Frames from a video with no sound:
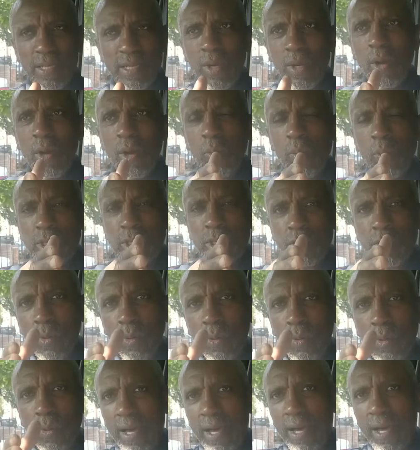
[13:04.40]
was sort
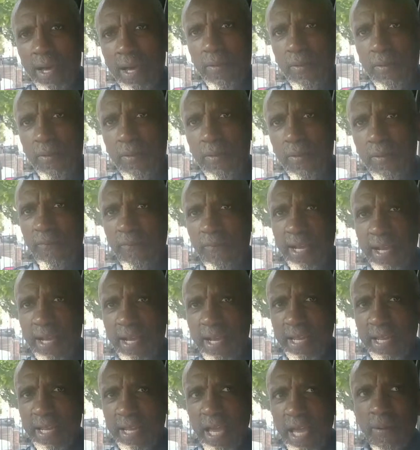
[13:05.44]
out the fact that
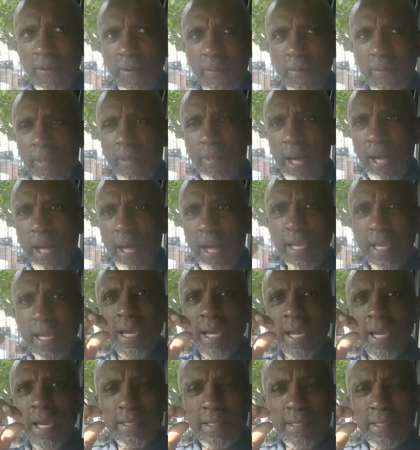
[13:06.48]
I
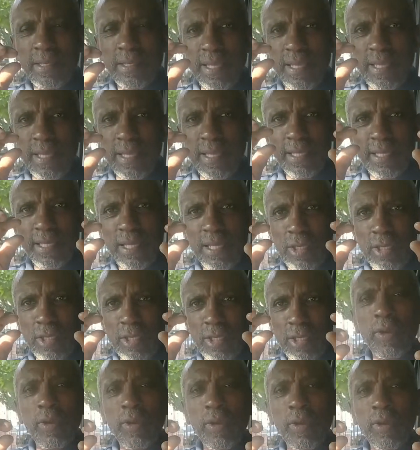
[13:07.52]
done the two
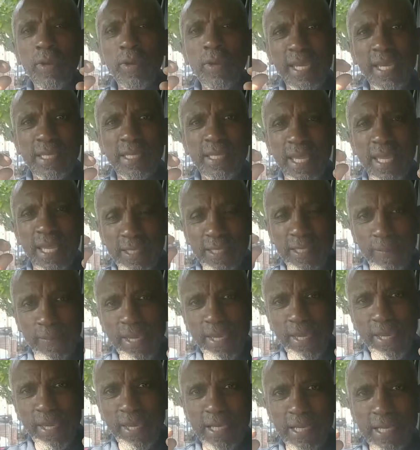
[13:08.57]

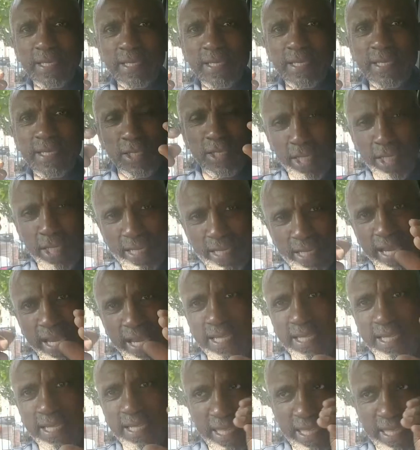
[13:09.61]
intermediates. I just connected
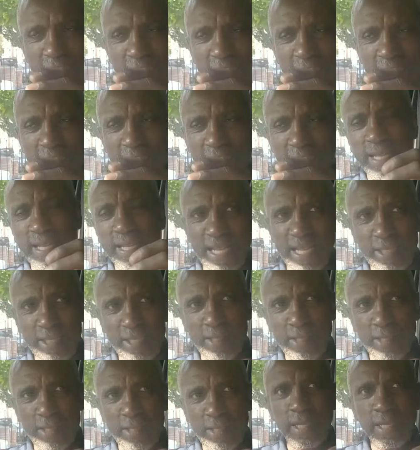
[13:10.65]
them in connectors
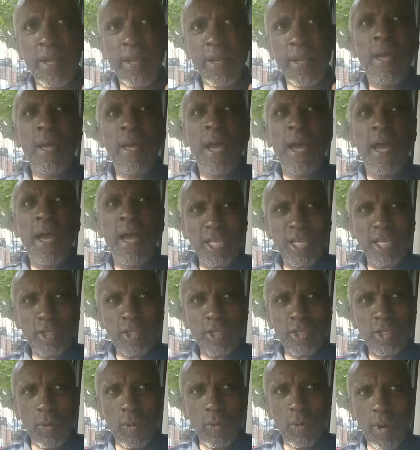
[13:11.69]
and make sure
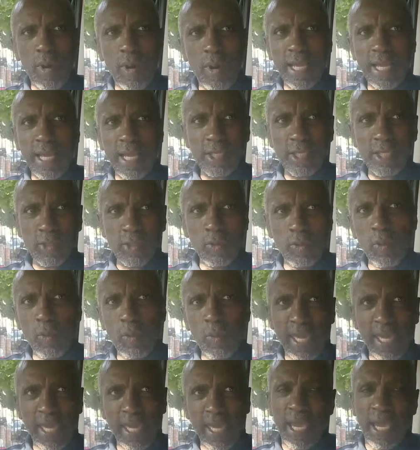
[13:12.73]
I had a two-way
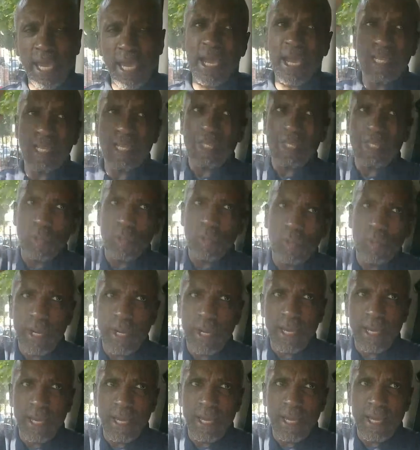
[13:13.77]
here and a two-way
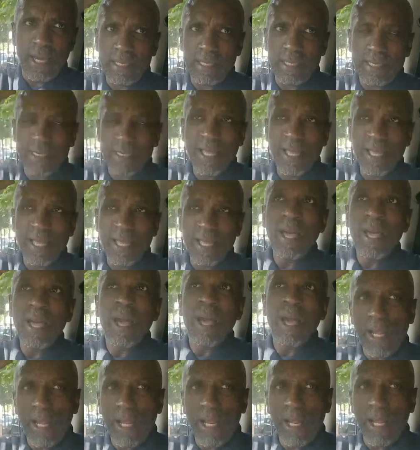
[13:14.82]
upstairs. And
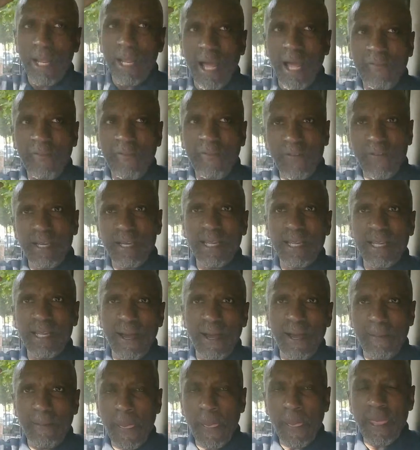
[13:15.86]
I figured out
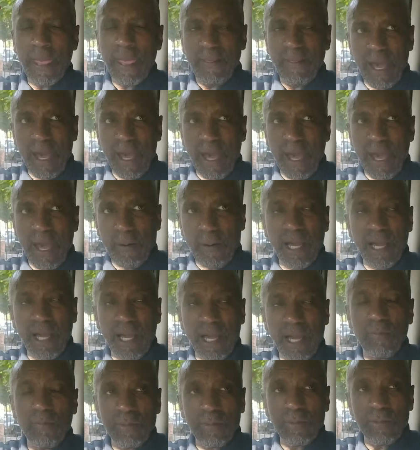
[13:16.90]
that when I
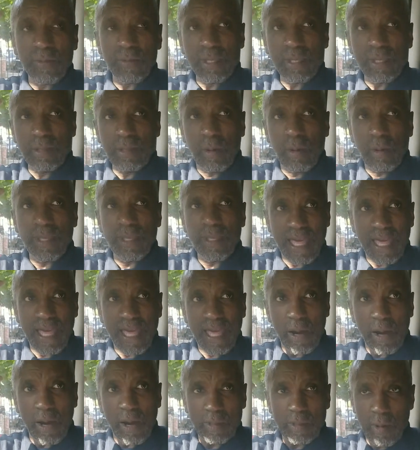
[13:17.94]
know that
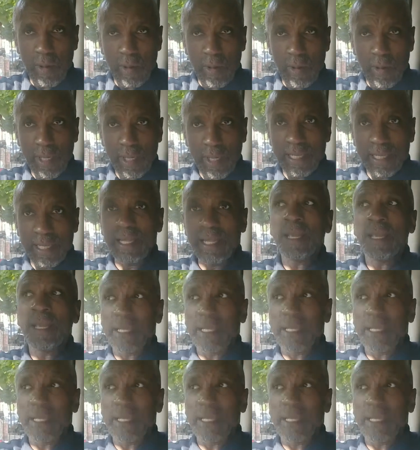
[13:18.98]
was working, then I